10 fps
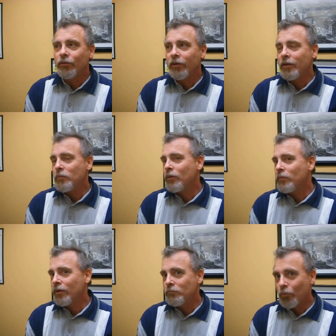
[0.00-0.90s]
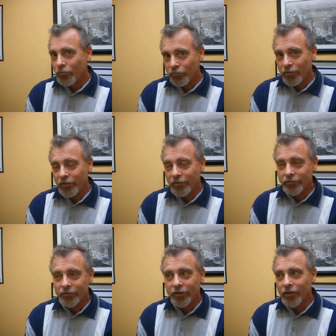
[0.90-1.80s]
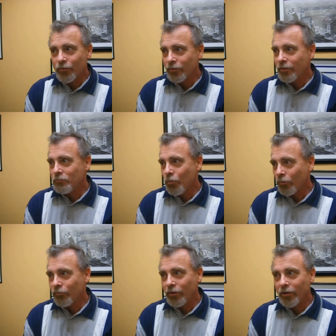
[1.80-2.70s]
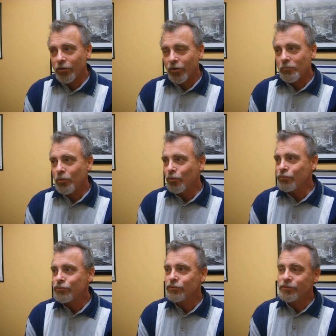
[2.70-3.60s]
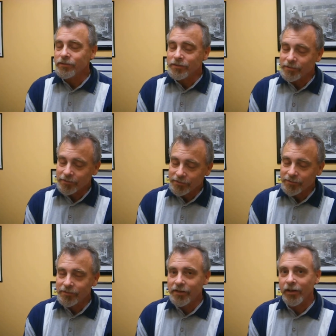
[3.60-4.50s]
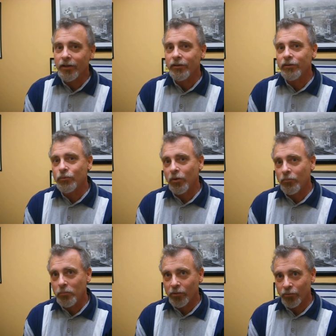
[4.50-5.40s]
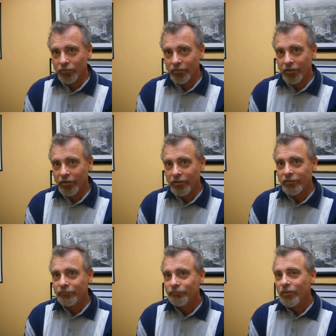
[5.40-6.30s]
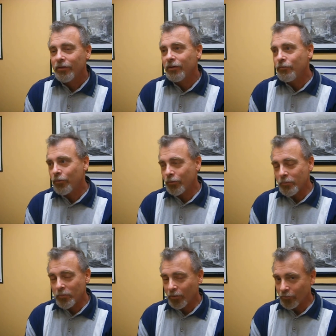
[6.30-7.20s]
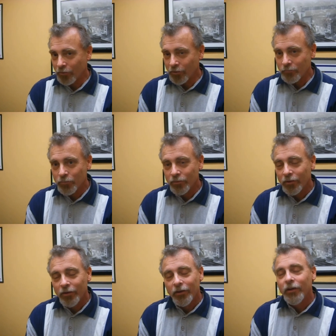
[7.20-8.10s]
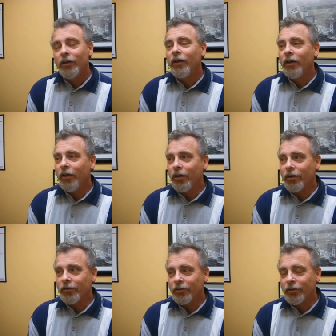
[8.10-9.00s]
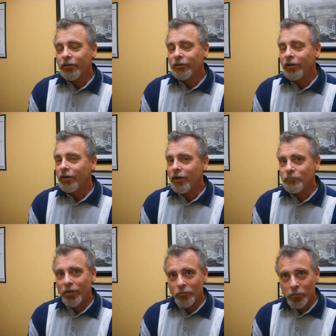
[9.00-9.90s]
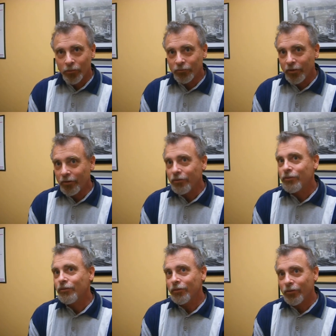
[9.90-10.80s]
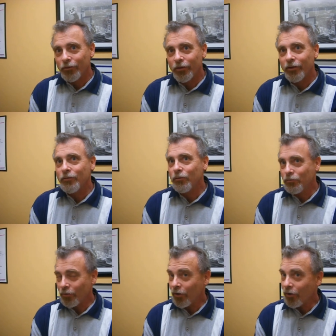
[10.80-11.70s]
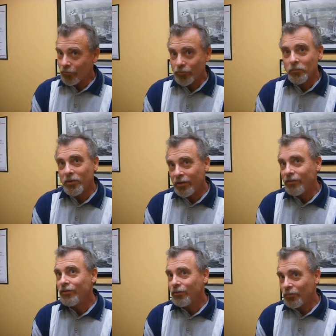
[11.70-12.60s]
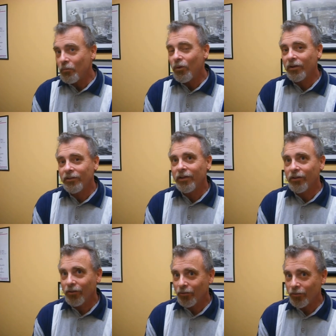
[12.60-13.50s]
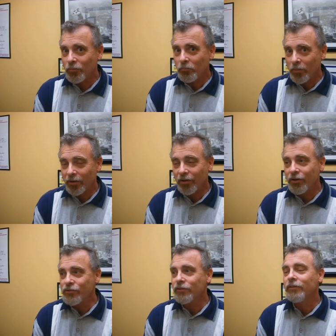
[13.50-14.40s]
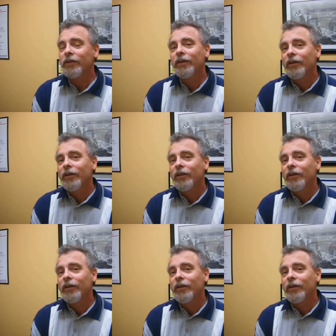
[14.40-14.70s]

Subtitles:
so then they put me on morphine, and I was on morphine almost 10 to 12 pills a day, of 30 milligrams. And I'm not a pill taker, so it was very hard for me to want to take all this medication.